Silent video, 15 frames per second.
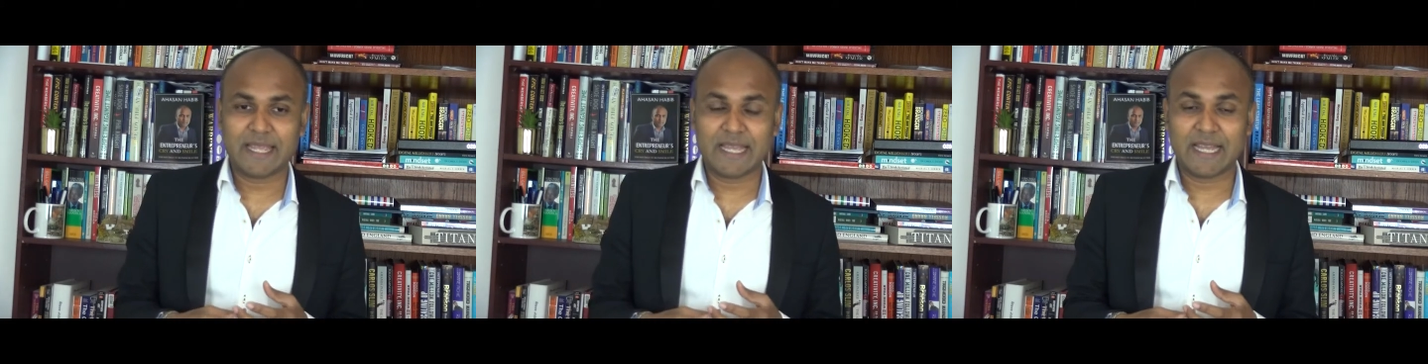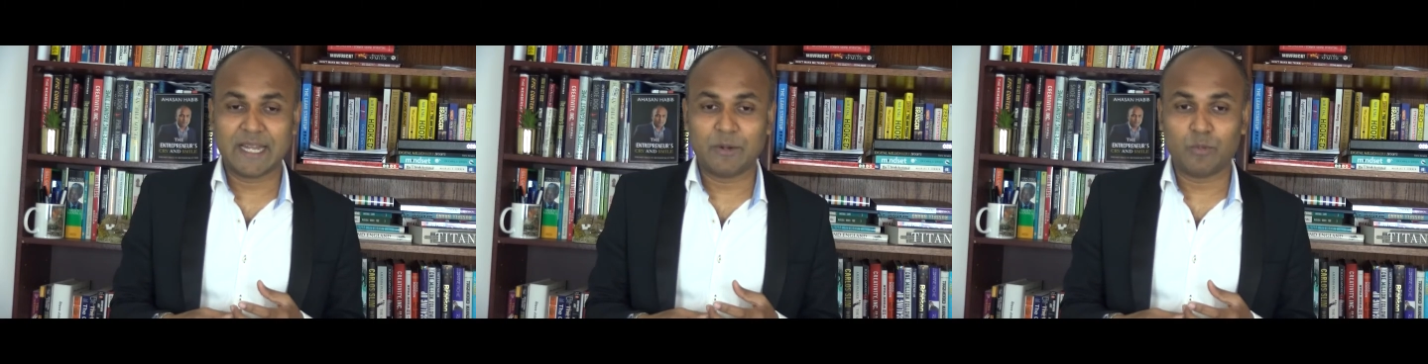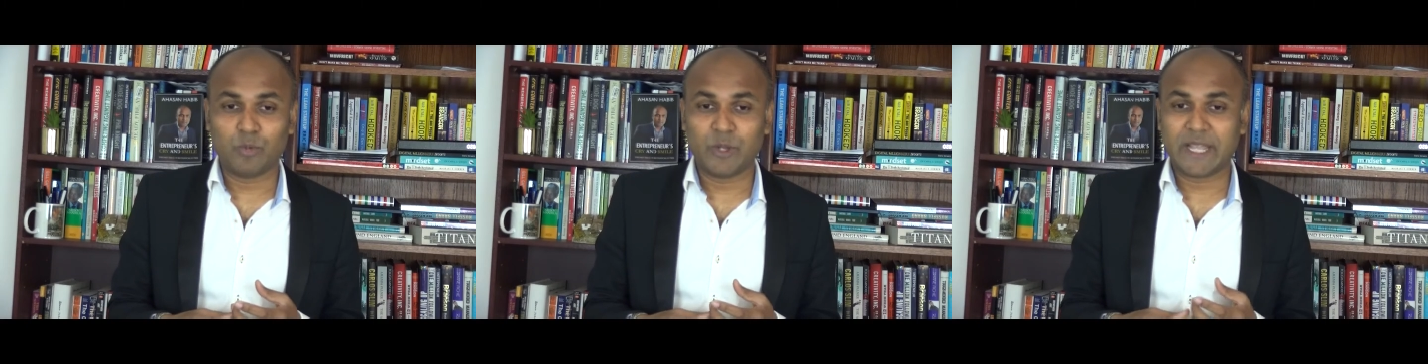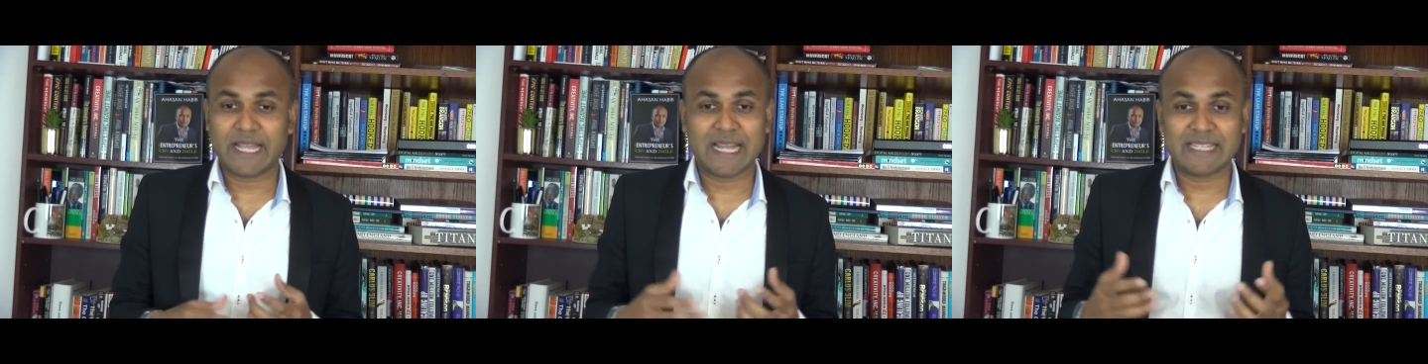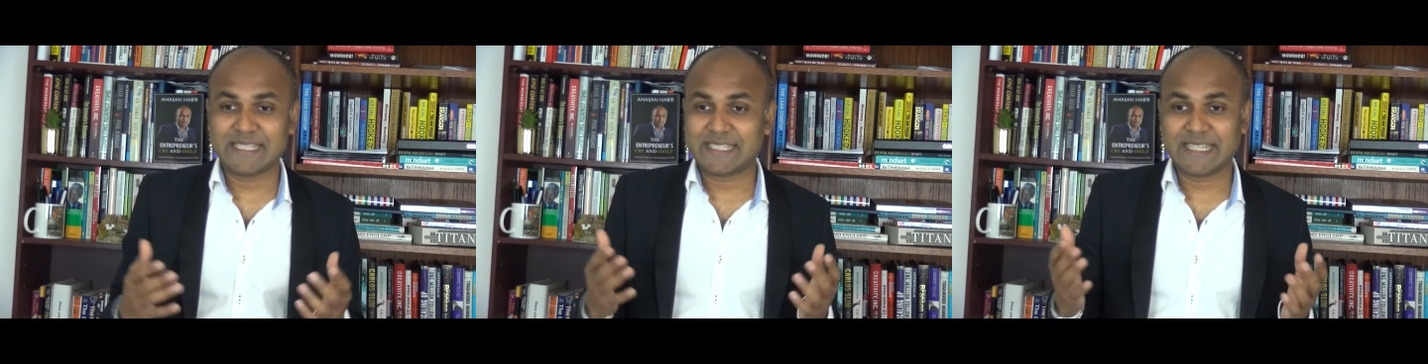and we
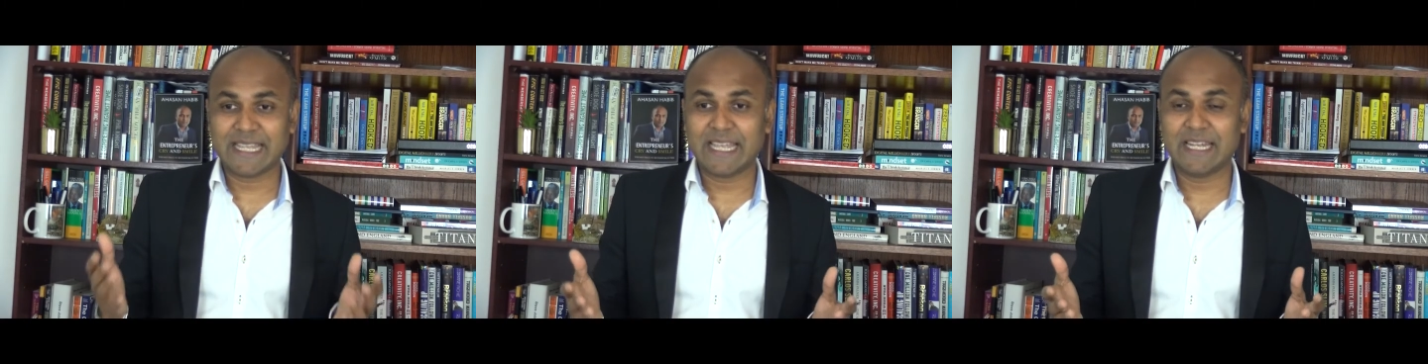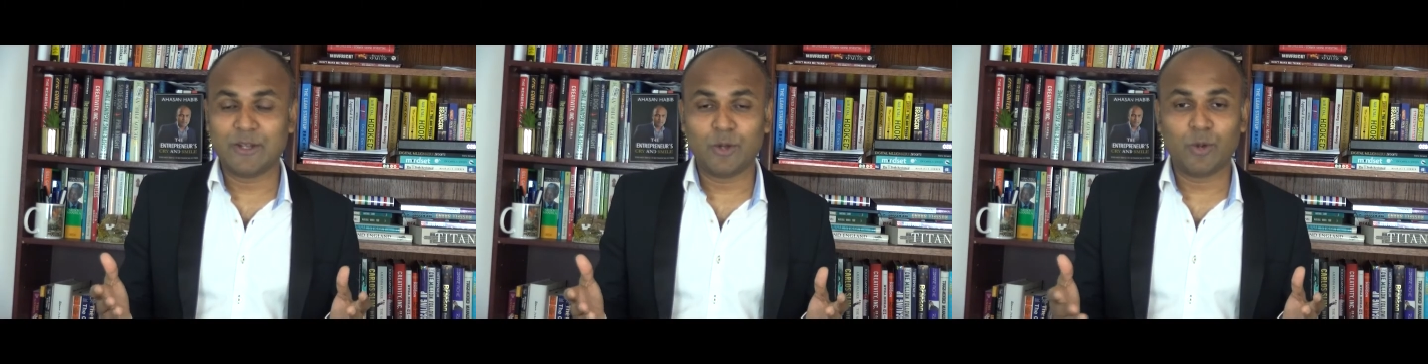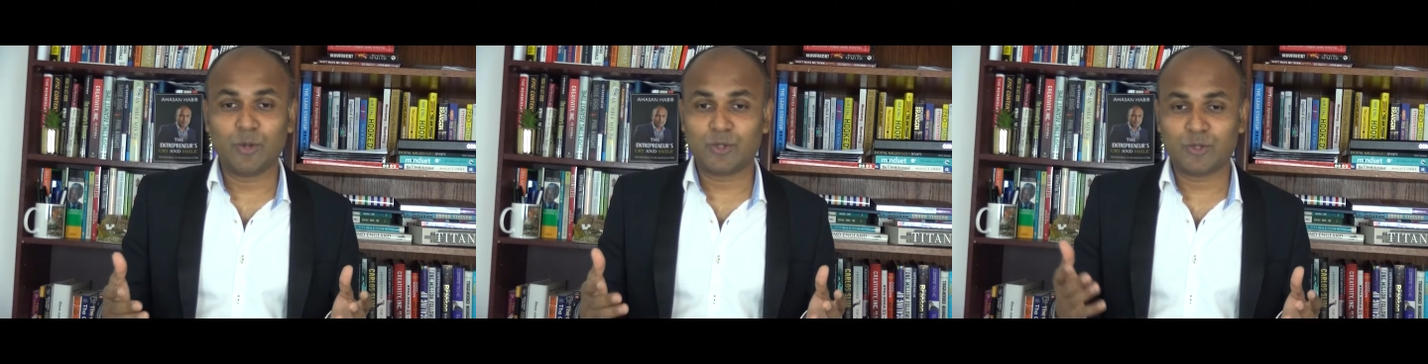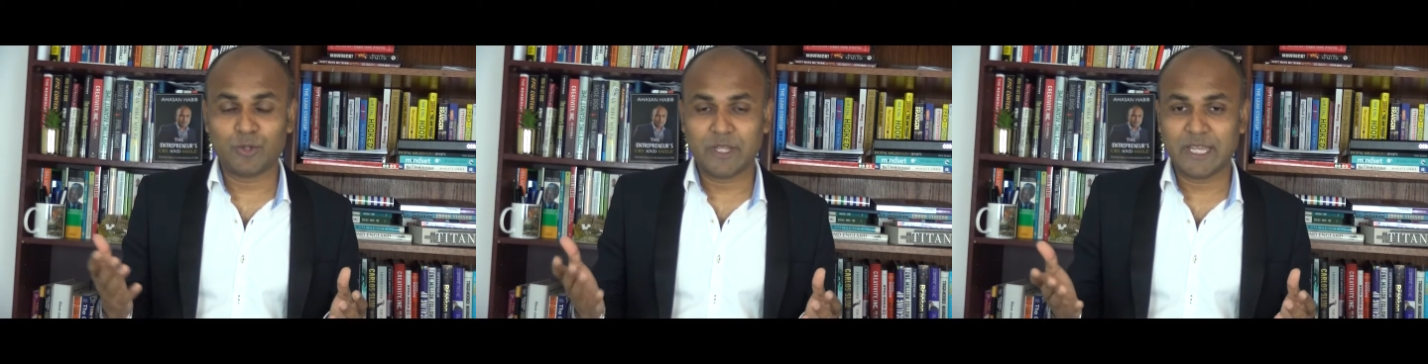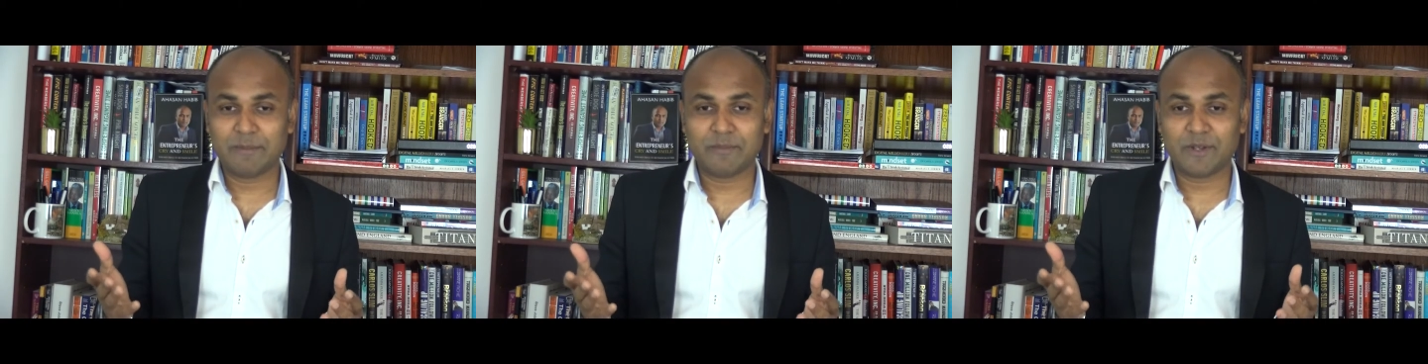can't say no to
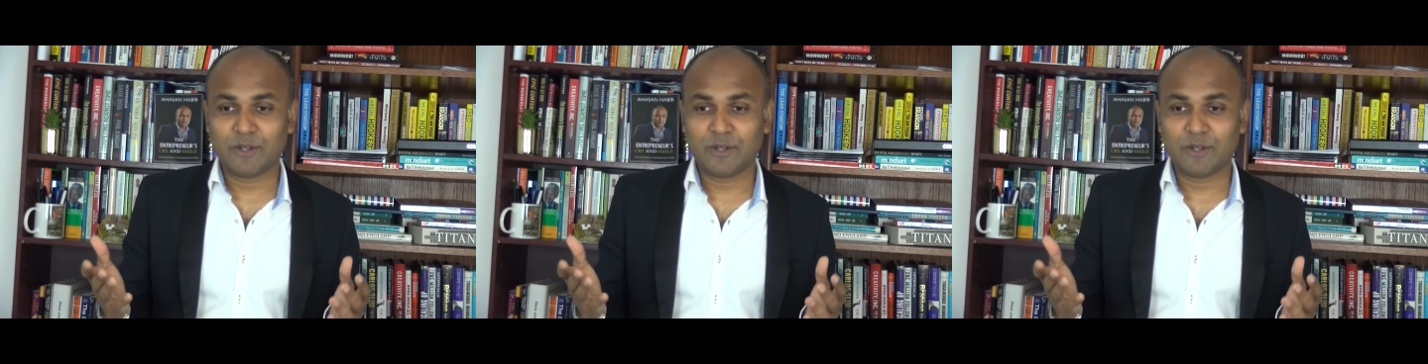them